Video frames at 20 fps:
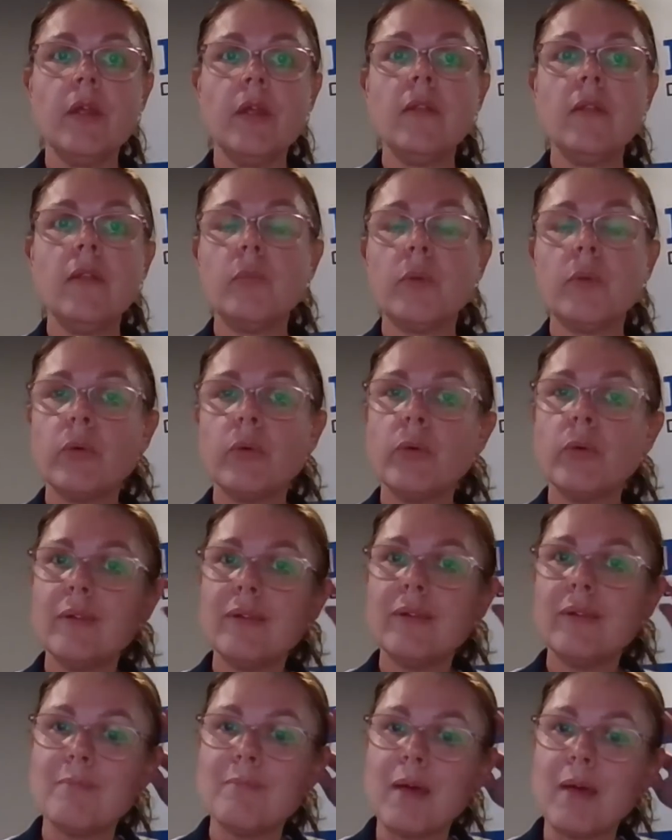We call this
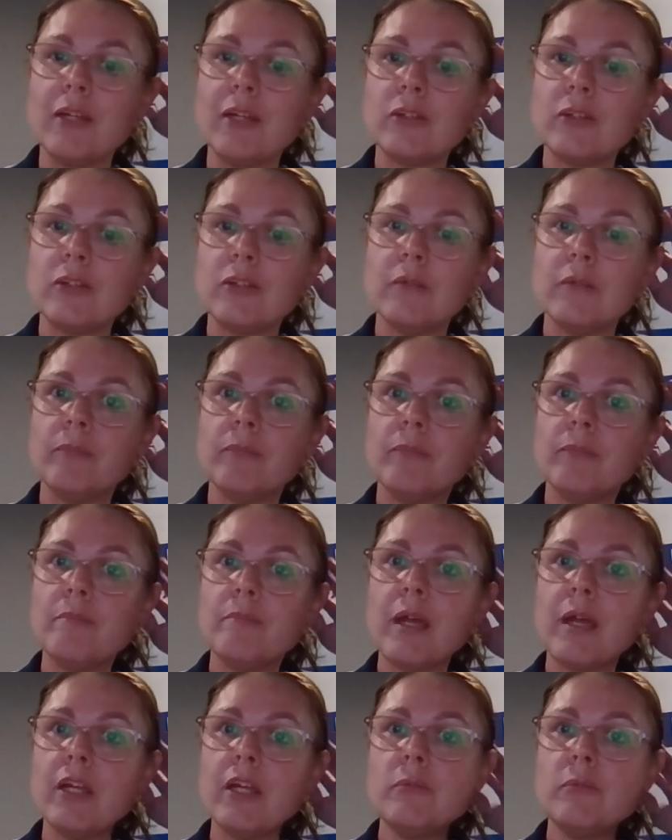management.
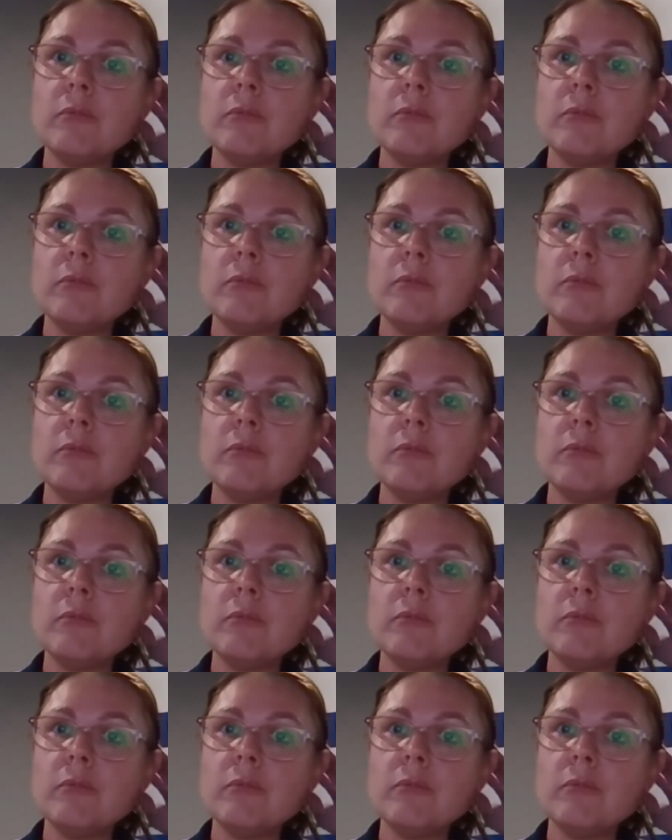Management